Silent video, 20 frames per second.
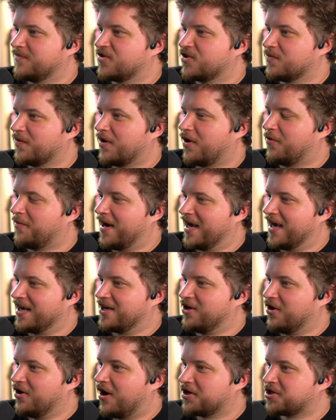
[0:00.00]
Oh my
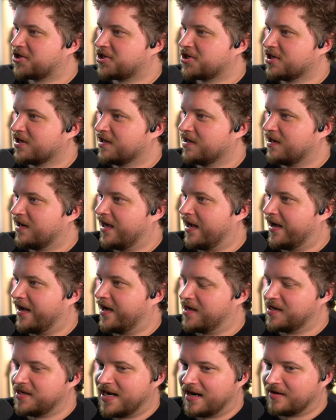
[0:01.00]
gosh.
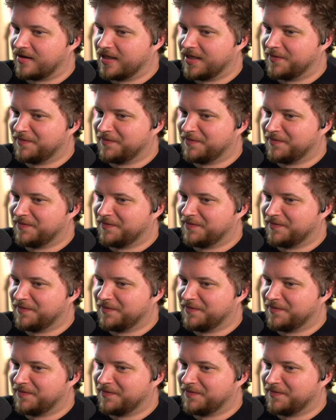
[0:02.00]
Natalie.